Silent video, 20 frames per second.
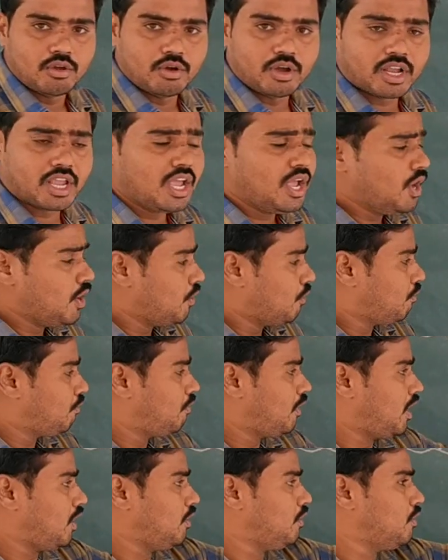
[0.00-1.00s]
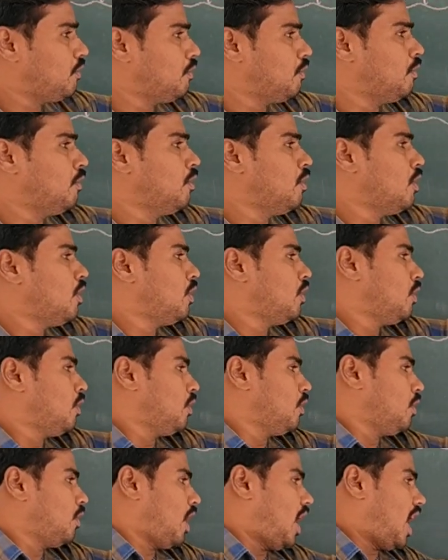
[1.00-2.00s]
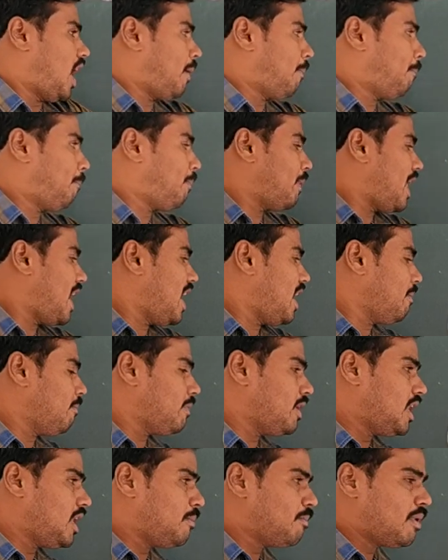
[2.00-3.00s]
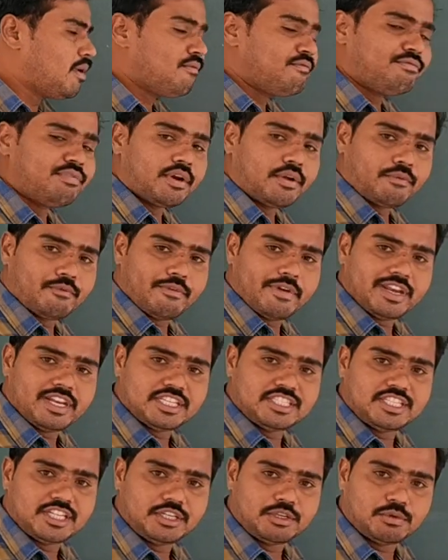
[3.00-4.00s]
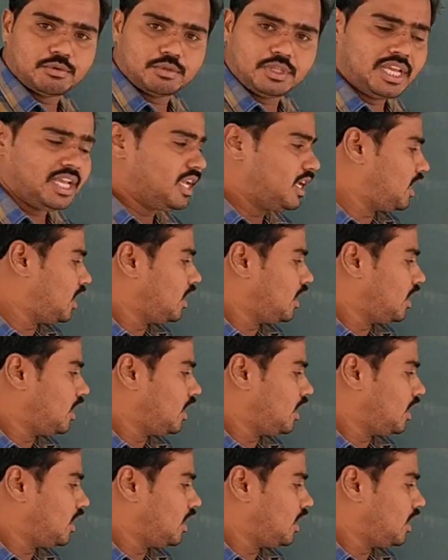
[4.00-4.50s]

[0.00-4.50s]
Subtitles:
Okay, when you apply minimum frequency to the